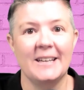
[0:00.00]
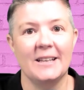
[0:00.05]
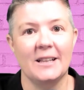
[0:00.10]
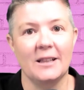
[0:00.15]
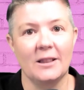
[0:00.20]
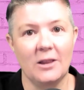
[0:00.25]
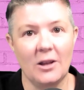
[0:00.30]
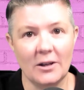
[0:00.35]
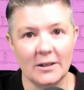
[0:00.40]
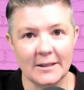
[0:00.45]

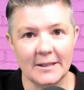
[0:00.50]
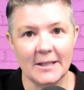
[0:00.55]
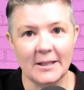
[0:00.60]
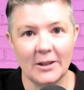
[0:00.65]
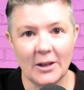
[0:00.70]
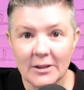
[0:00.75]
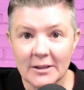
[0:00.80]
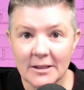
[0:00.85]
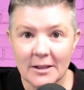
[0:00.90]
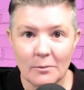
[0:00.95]
lots and
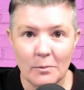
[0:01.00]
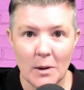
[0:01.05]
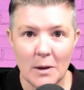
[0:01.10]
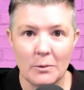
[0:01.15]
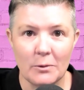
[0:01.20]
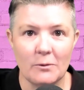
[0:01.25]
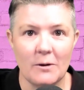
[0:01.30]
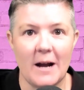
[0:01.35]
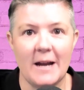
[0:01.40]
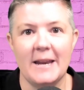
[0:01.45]
lots of
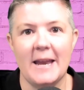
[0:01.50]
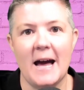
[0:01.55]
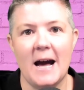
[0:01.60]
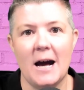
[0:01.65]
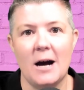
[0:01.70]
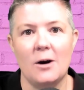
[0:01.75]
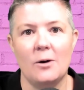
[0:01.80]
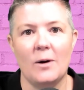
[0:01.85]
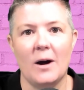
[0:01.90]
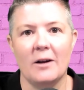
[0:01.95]
people right
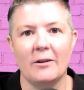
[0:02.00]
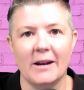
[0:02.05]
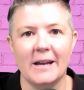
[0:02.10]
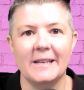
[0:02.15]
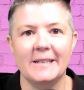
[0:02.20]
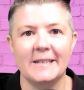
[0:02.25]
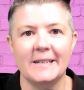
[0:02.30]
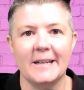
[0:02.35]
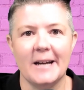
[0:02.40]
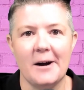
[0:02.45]
now are
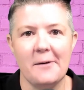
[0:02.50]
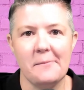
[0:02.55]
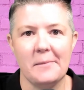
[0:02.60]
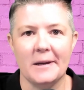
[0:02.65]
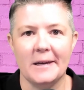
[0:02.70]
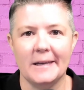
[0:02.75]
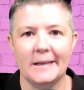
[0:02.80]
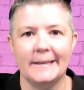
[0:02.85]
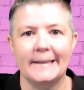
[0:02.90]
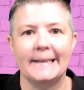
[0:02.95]
ending up
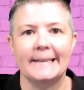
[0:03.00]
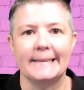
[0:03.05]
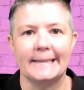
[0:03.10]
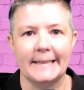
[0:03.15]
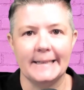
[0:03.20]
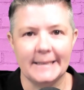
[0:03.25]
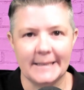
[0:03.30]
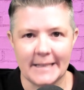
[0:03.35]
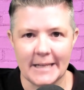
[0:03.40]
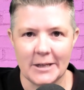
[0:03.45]
in
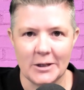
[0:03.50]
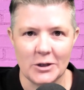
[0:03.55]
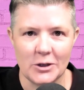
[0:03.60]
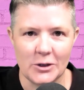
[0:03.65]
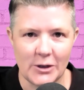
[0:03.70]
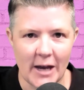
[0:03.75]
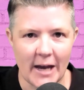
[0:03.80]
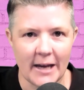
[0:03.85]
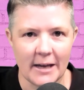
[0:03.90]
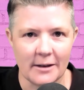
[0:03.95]
LinkedIn
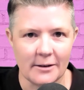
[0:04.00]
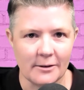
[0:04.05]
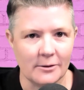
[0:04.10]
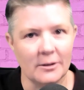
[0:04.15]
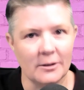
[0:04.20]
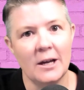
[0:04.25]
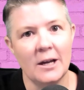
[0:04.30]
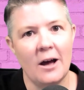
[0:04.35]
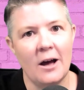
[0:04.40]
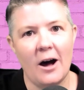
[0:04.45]

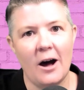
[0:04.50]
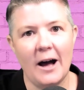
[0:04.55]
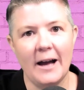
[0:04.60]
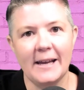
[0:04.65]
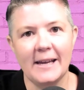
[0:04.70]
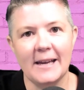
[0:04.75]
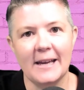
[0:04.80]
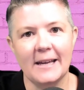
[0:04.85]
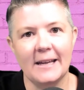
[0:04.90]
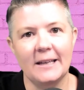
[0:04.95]
jail,
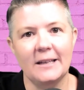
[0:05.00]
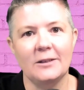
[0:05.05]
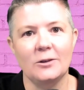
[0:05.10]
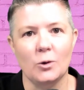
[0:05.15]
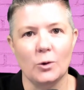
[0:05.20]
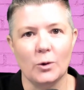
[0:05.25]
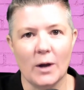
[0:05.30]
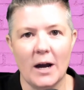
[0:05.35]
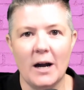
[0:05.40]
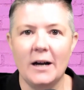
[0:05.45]
i.e.,
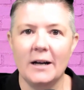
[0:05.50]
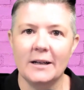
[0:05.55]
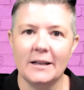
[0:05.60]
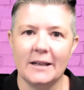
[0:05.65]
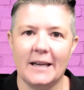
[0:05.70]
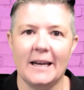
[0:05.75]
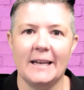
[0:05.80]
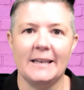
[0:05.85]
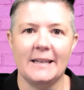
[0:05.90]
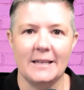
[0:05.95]
you can't
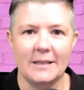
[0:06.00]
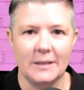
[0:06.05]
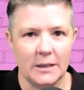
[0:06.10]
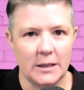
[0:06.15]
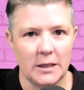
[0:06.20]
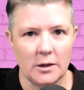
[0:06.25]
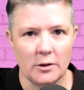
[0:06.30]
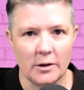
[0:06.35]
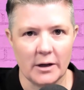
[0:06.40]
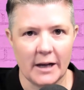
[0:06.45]
get
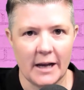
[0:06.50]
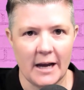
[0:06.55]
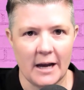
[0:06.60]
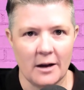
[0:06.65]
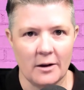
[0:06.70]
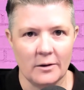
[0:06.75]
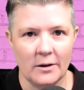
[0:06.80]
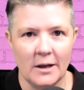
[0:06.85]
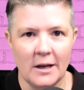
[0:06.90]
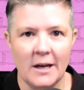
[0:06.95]
into your
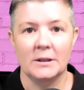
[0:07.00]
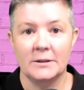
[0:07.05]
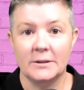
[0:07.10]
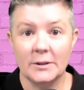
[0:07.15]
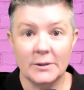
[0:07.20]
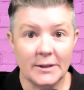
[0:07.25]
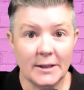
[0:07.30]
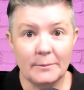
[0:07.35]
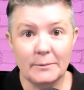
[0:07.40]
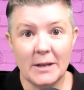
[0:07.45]
account.
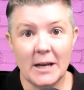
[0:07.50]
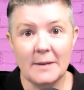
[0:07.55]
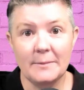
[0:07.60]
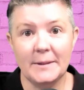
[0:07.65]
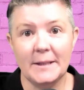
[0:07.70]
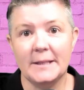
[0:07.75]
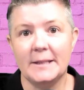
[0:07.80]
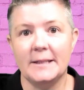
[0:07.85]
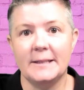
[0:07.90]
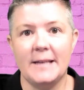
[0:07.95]
So
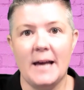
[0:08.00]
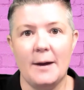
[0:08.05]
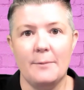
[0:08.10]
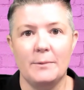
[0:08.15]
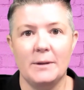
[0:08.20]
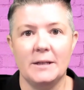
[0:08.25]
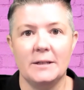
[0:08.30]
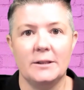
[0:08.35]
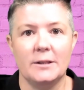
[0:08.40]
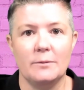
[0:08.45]
sometimes this is
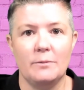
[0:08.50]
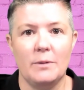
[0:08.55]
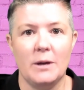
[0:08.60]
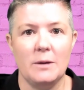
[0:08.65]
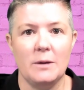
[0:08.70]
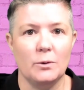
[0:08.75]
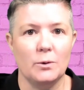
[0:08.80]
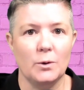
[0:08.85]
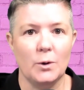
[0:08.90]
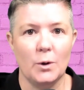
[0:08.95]
happening to
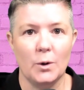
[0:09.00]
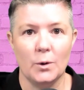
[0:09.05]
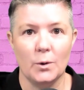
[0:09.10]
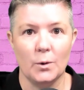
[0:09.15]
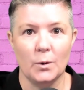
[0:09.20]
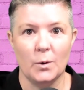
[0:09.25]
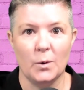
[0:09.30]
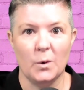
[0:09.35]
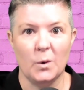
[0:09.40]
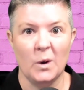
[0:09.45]
people
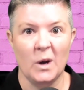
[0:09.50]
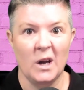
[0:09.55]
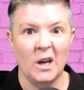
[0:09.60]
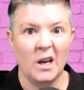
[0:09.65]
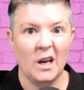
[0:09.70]
who